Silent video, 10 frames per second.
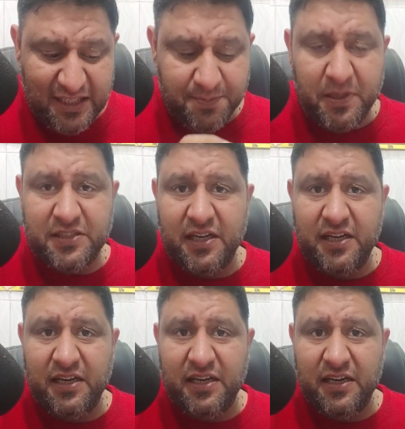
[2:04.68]
This
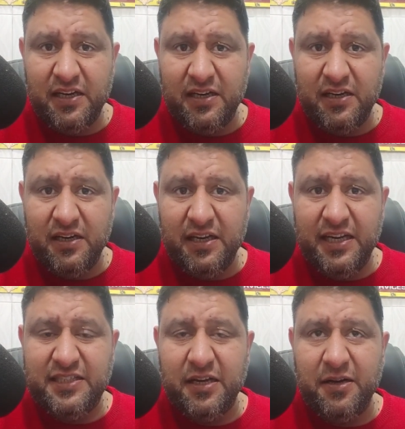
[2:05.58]
person
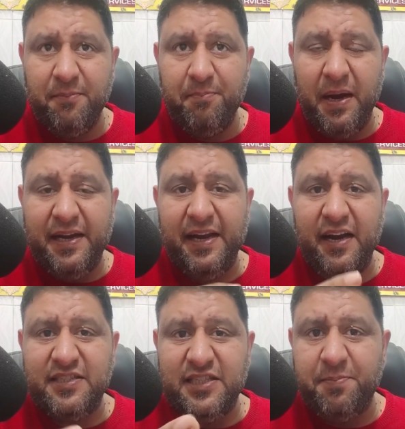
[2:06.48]
is a
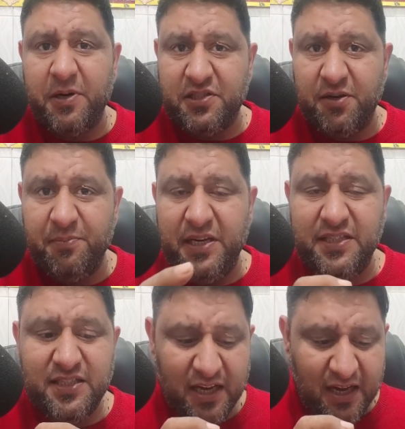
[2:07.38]
materialistic person,
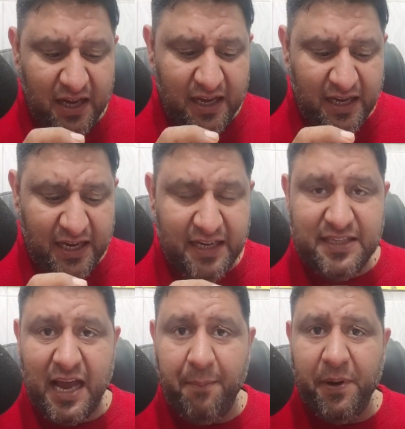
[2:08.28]
means
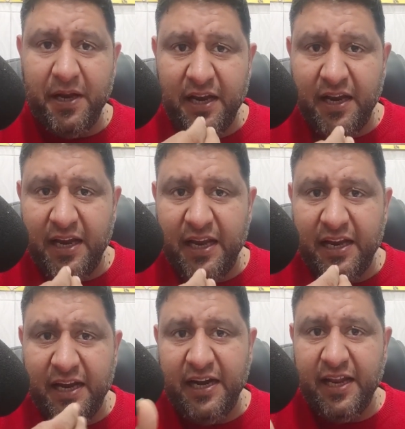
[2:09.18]
he is happy
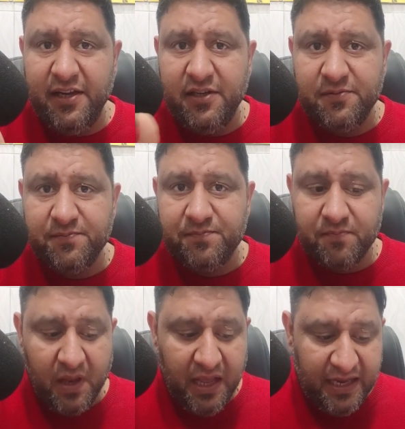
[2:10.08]
in eating,
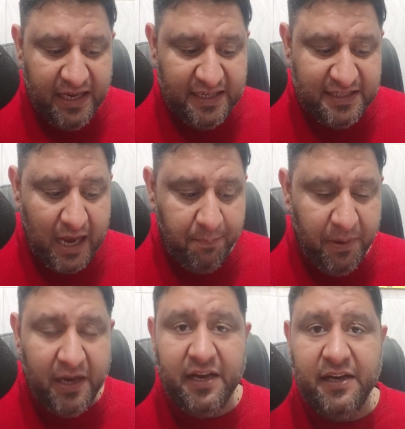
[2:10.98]
he is
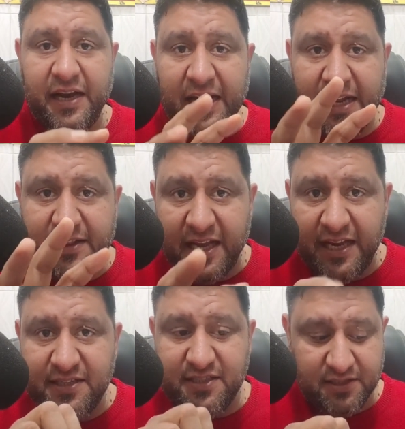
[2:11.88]
happy in getting
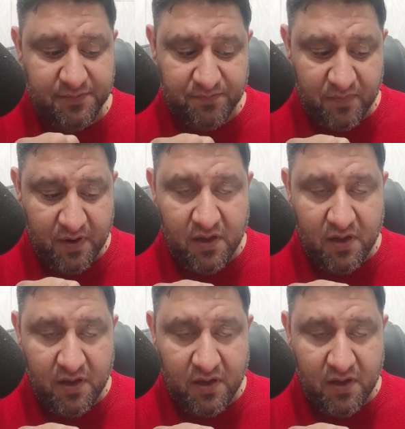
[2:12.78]
things,